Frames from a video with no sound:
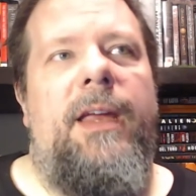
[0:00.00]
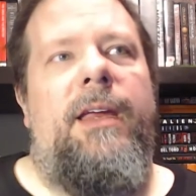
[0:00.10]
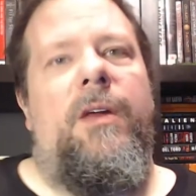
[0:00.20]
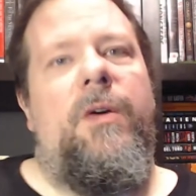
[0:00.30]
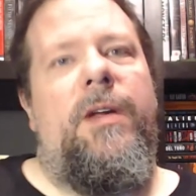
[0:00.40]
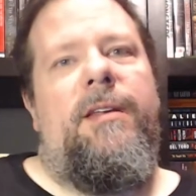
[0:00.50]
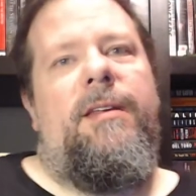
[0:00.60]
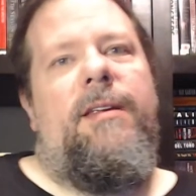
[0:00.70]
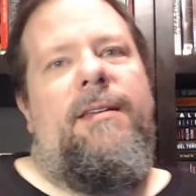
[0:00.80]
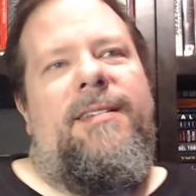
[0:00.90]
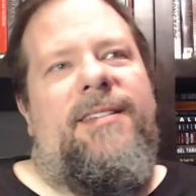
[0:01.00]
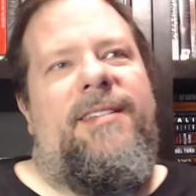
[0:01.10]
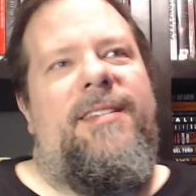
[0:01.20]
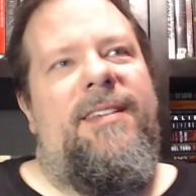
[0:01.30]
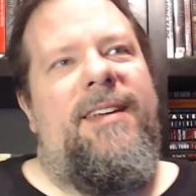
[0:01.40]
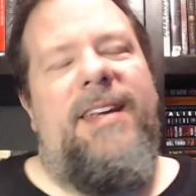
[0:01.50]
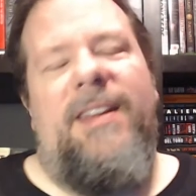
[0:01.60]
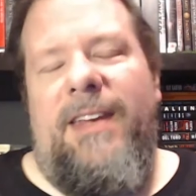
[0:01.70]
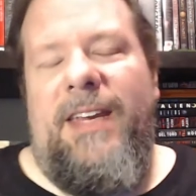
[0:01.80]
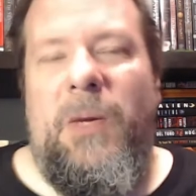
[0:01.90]
You could just
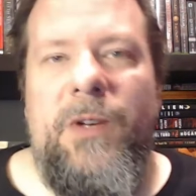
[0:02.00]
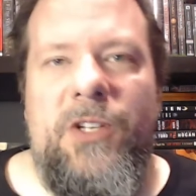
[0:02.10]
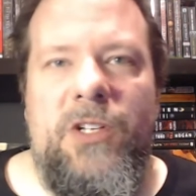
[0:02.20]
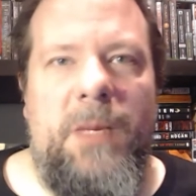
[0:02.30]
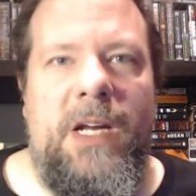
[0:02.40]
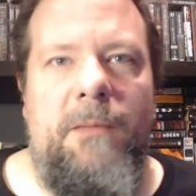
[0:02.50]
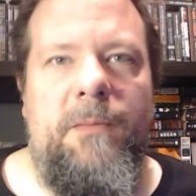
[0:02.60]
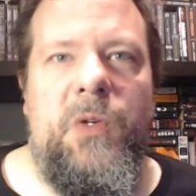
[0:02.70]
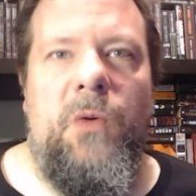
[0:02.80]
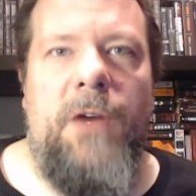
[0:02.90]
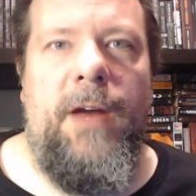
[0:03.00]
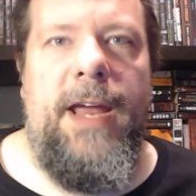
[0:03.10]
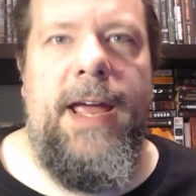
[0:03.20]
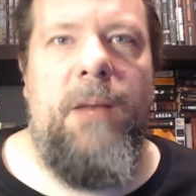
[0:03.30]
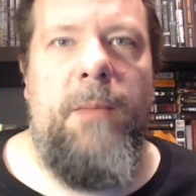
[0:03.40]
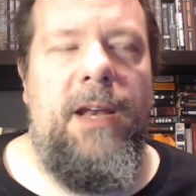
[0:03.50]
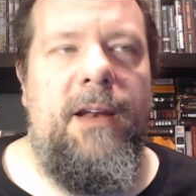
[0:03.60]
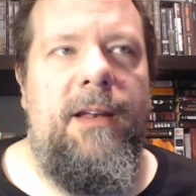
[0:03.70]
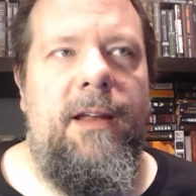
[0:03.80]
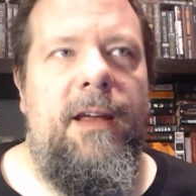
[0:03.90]
he would just become so very animated,